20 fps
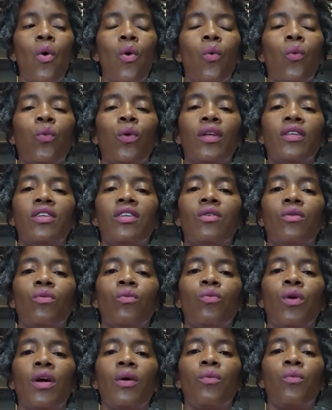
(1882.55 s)

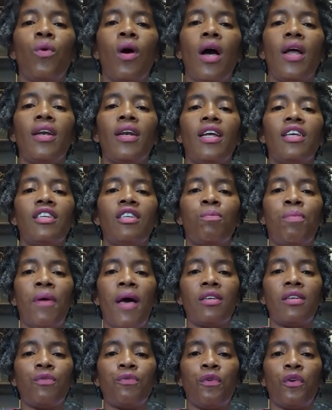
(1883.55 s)
what one is
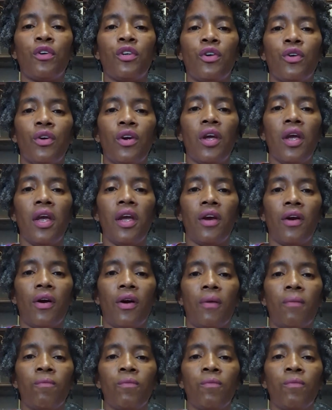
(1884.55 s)
best for your hair.